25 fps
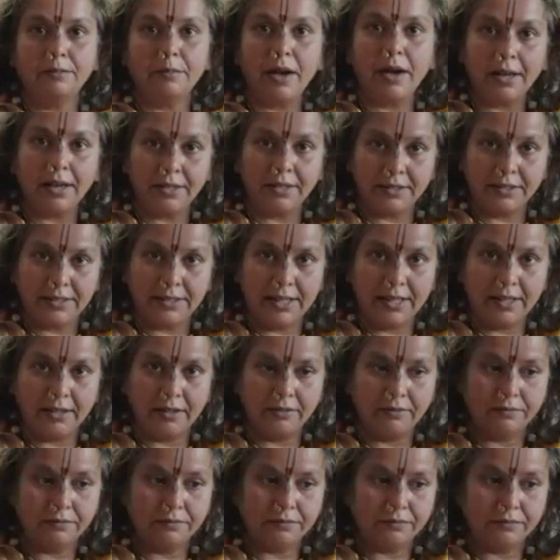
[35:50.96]

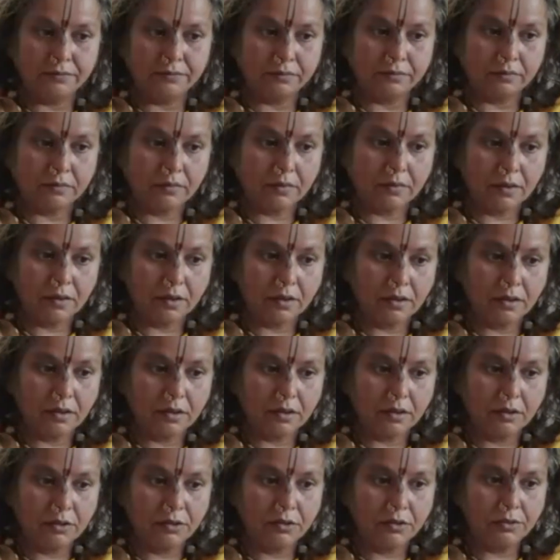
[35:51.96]
manadena.
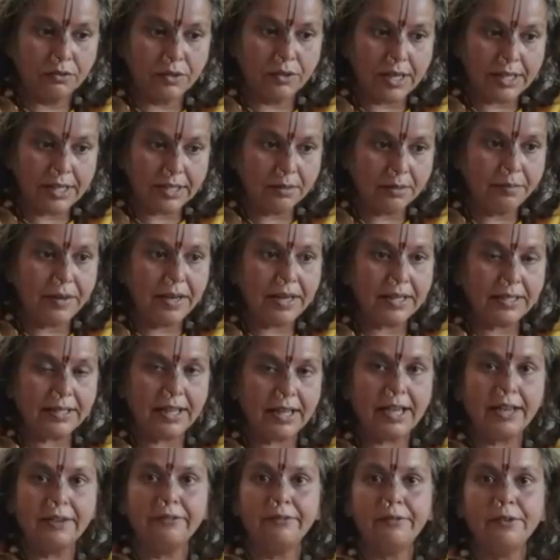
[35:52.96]
To respect
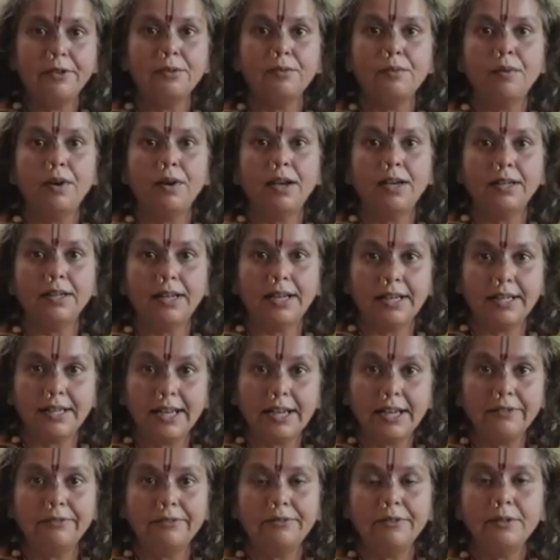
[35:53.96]
everyone and
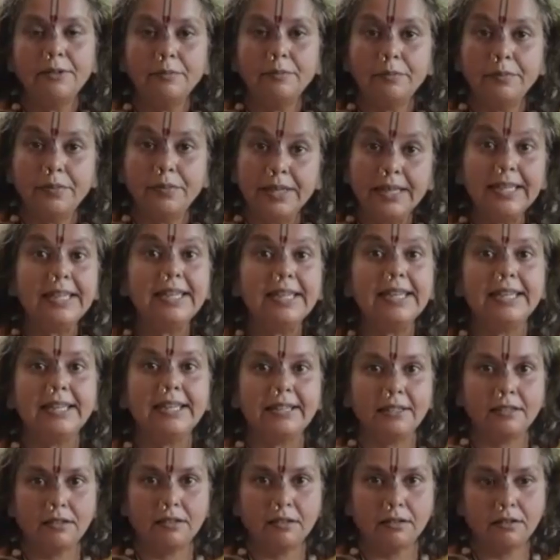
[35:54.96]
every
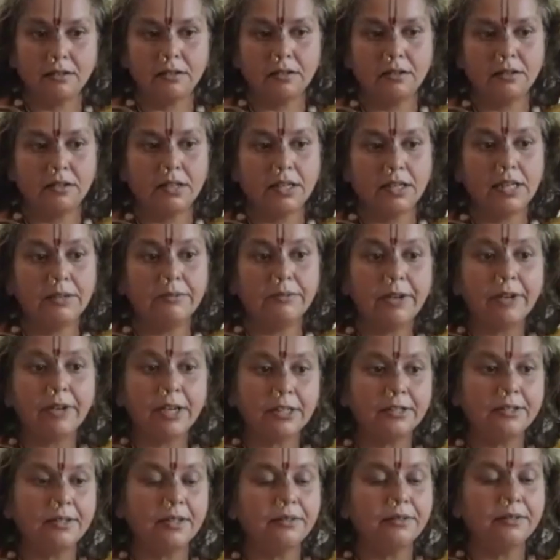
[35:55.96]
being. In
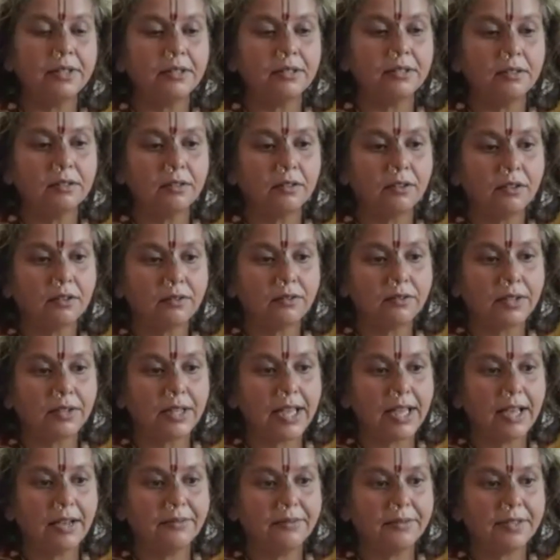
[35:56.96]
Vaishnava,
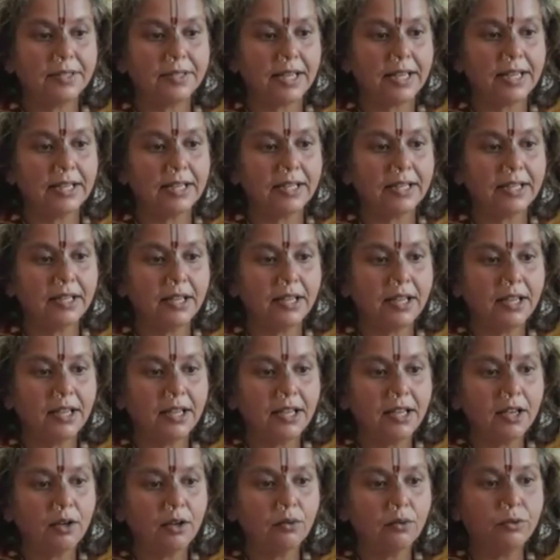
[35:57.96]
they have said,
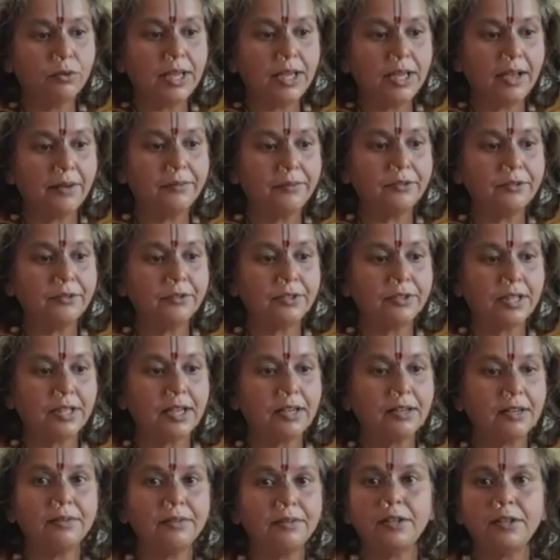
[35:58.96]
we have to
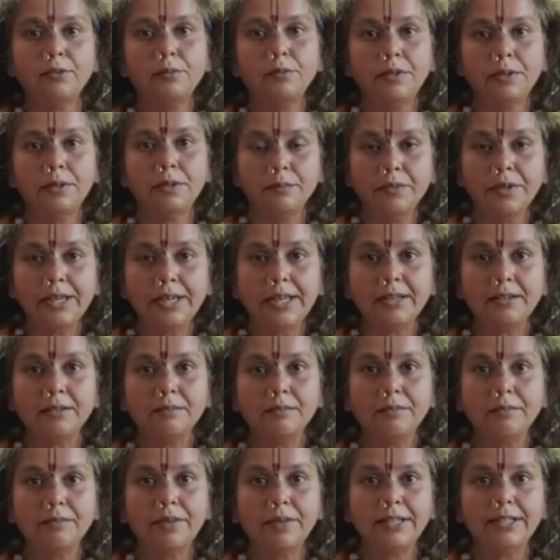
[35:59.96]
serve human
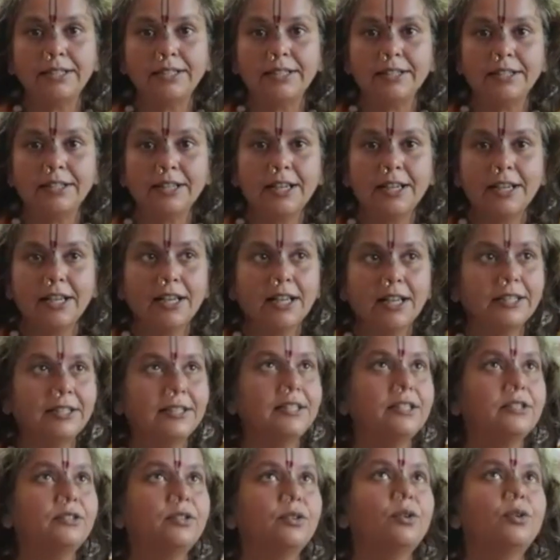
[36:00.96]
being, but
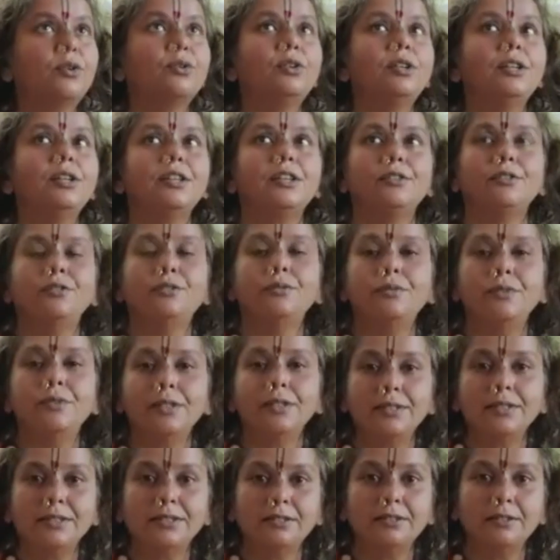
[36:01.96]
this whole
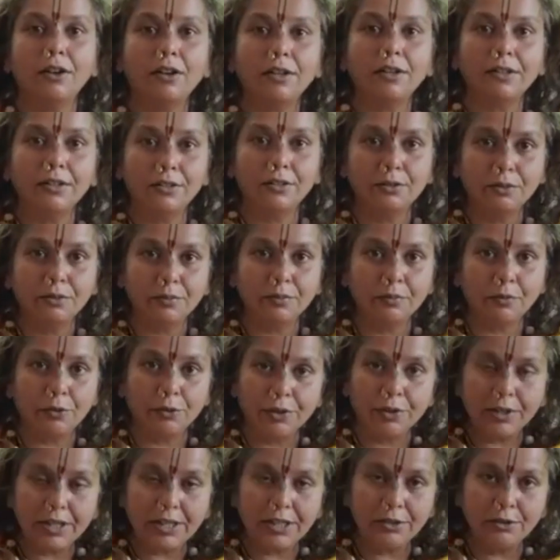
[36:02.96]
universe is not
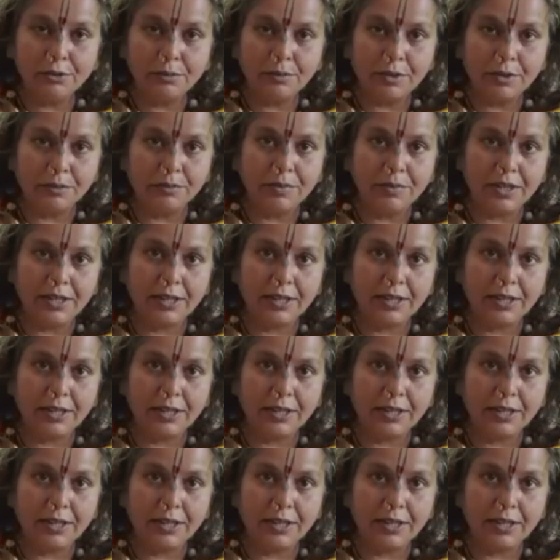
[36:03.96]
only human